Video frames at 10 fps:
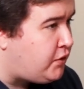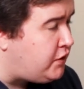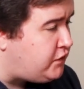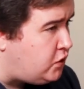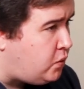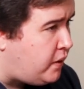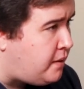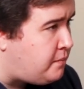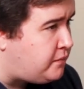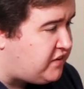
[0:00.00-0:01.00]
There are
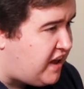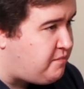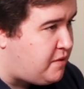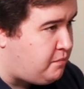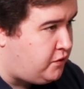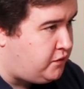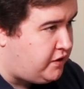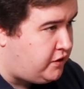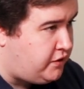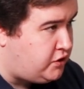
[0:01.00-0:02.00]
two staff
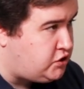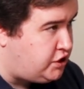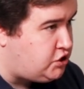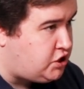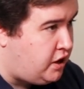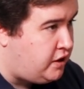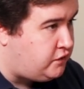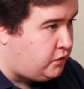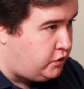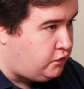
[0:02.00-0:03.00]
members that are there, Jing Cha
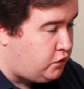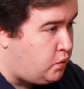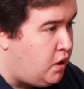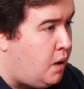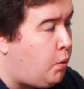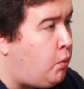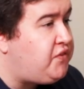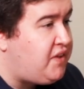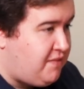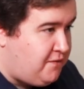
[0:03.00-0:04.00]
and Tony Carew, but
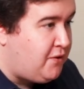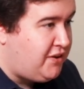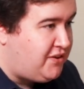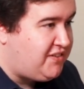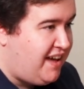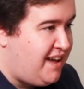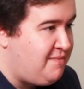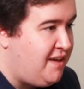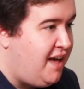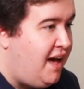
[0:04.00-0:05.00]
we'll save that for another
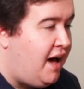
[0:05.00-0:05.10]
time.